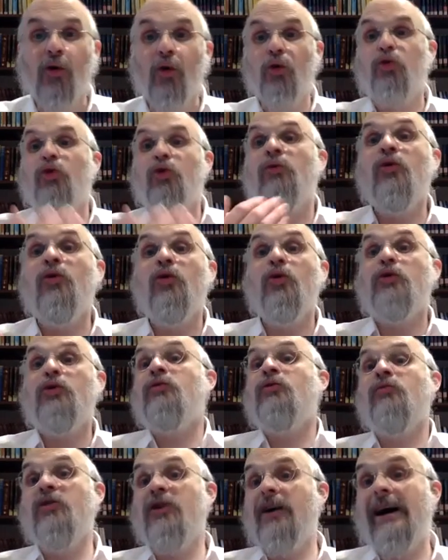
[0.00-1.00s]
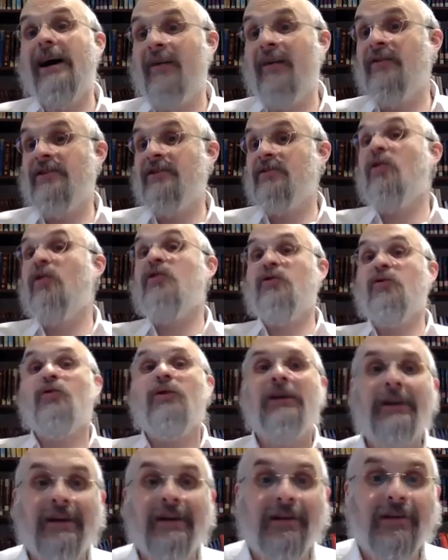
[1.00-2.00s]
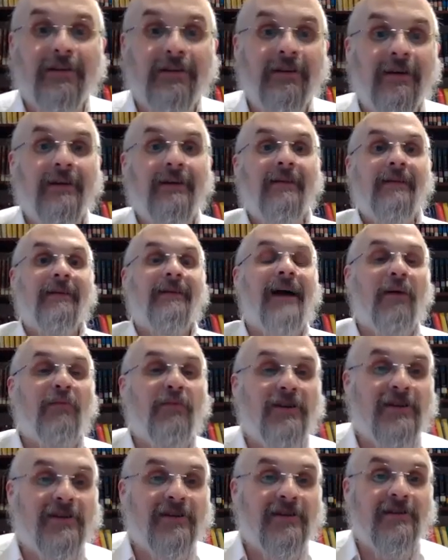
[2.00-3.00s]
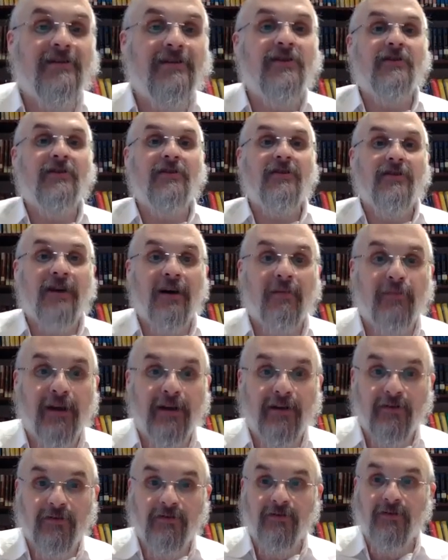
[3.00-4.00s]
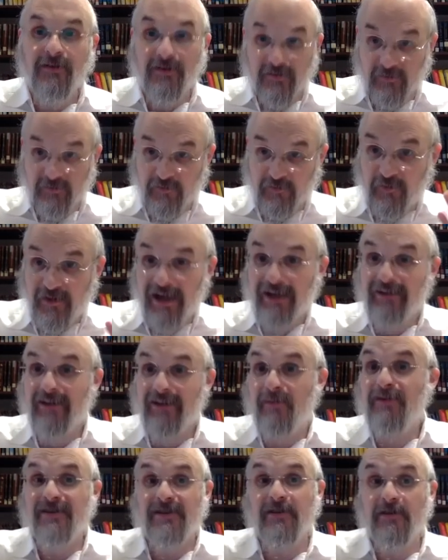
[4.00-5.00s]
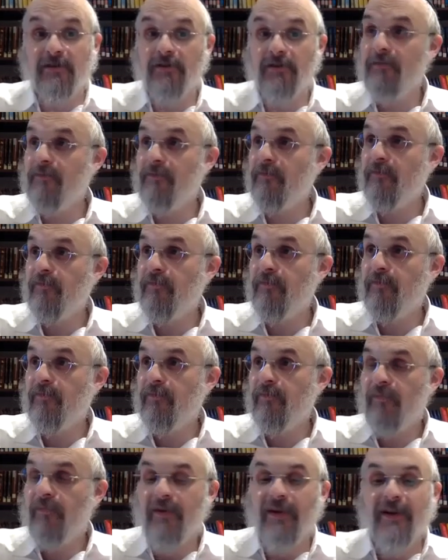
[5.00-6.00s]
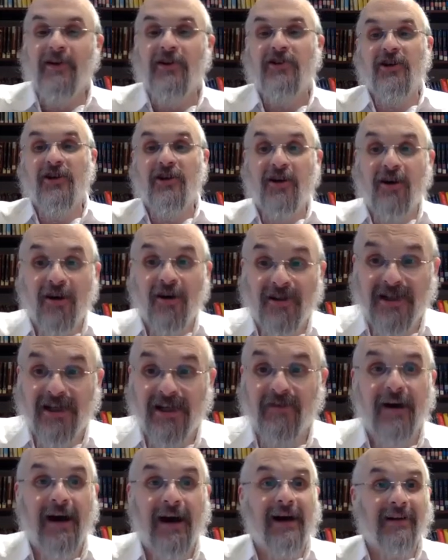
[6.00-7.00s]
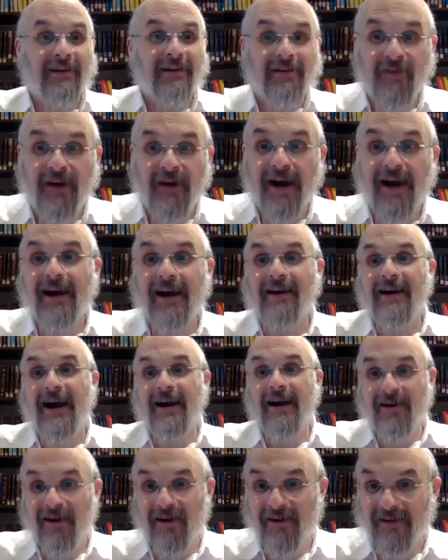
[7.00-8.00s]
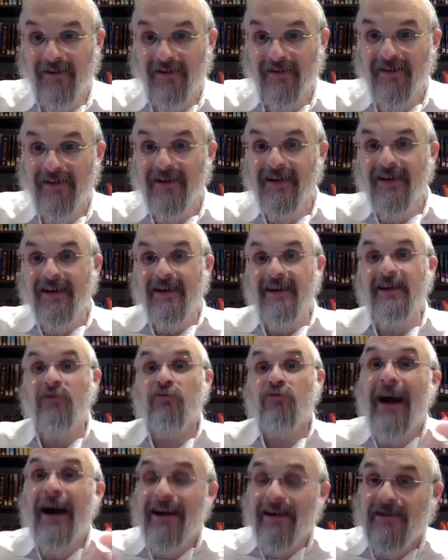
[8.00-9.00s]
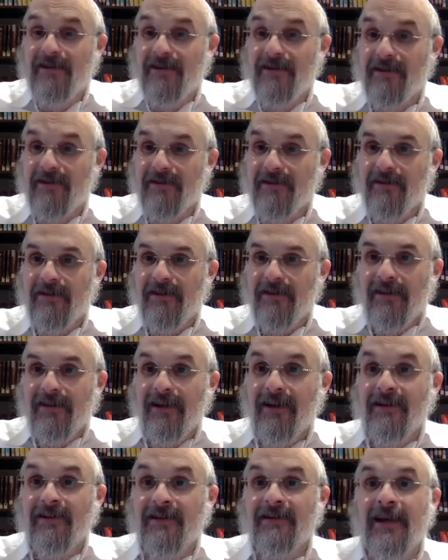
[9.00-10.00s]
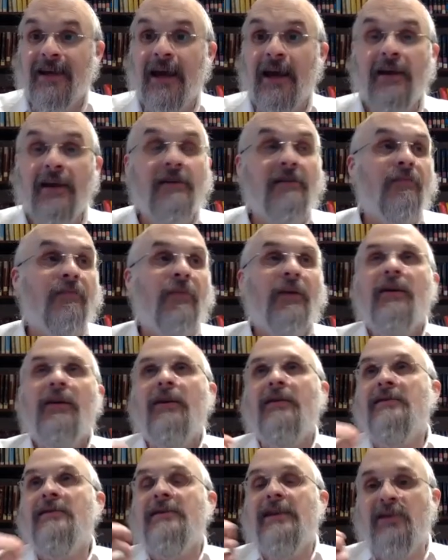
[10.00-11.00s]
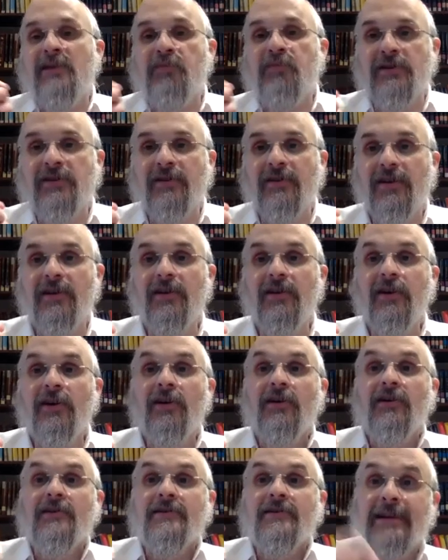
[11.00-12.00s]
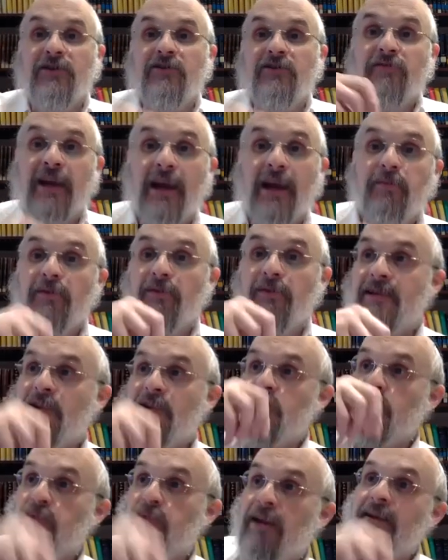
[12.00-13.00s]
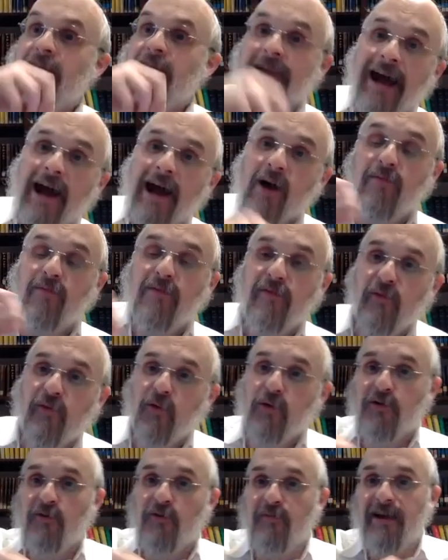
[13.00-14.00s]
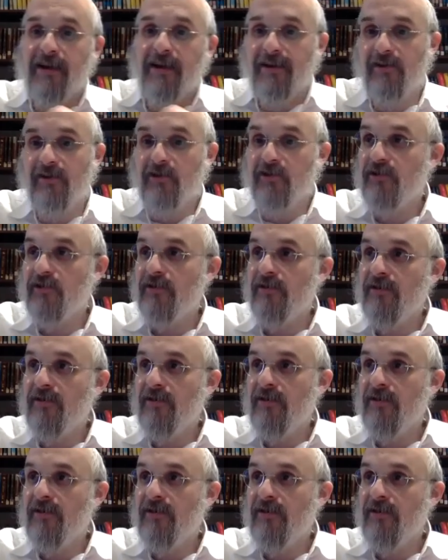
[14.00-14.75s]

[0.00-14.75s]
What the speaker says: Ukudumuchach, and this is also clear, Gami Sidr Rabbeinu, from the altar of Sidr, Shekosav Aldvar HaKa'ara, he writes, he doesn't say explicitly, set your table, set your plate now before you make Kiddush.